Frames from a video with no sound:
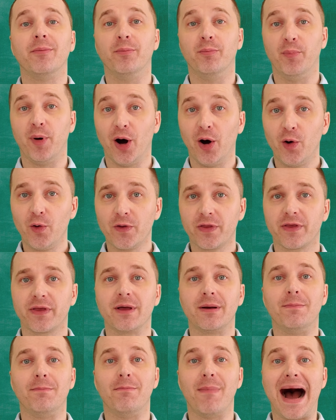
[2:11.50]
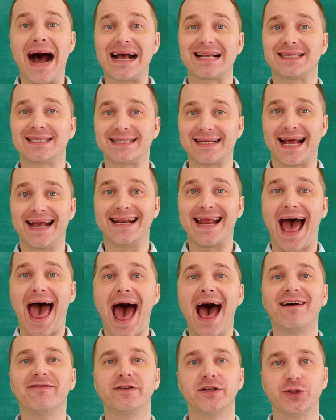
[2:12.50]
Both must and
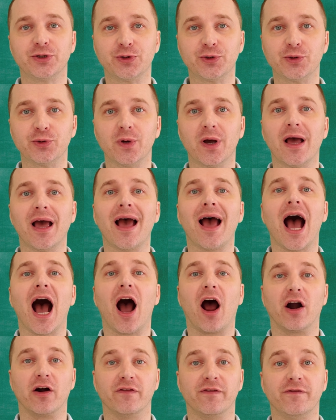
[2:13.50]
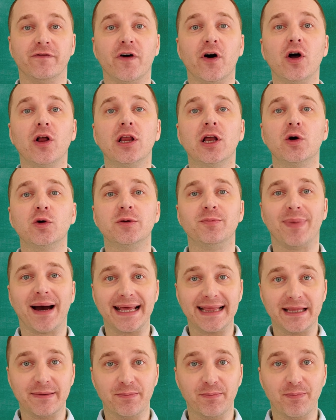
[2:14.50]
have to are followed by
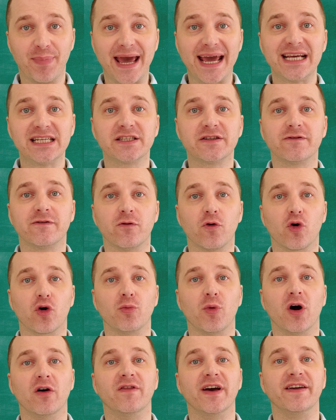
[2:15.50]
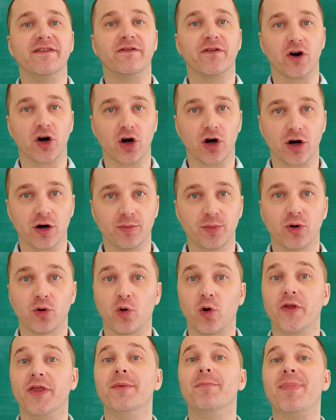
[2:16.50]
the base form of a verb,
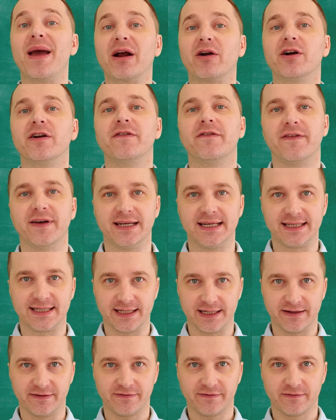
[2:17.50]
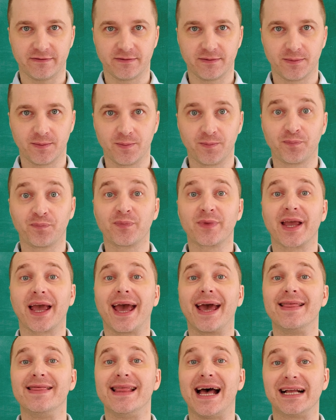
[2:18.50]
or the bare infinitive,
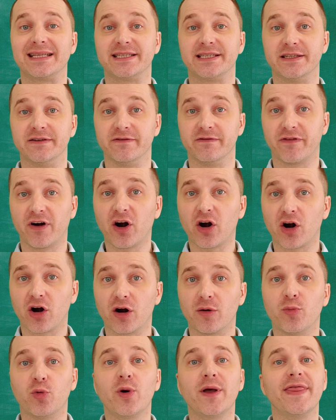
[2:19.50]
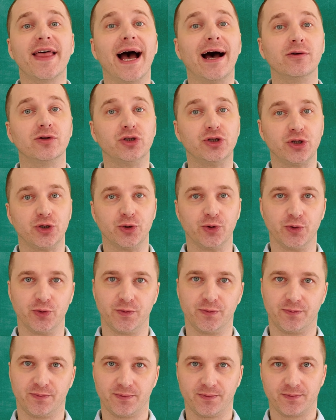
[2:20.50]
and that's the verb without to.
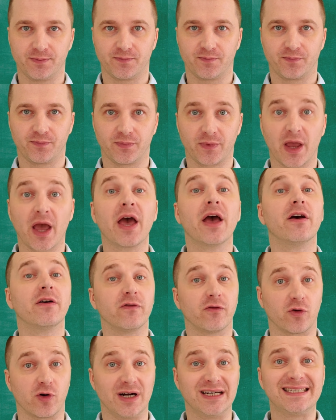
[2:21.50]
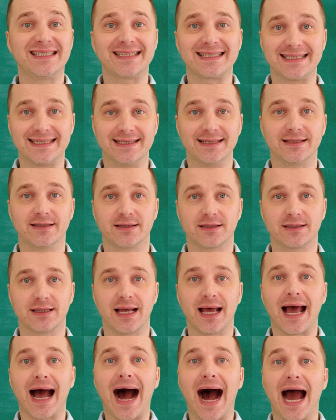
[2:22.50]
For instance,
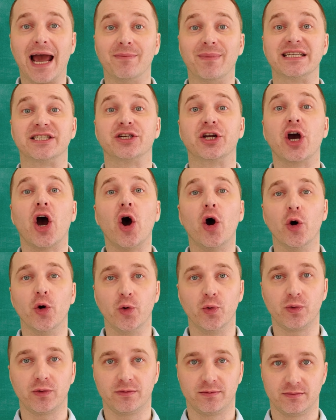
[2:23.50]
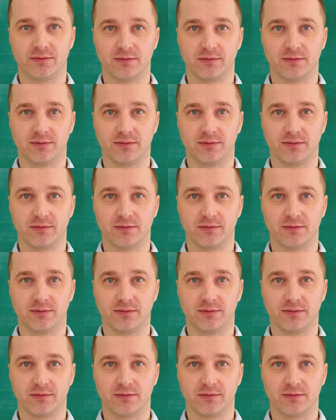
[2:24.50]
I must go.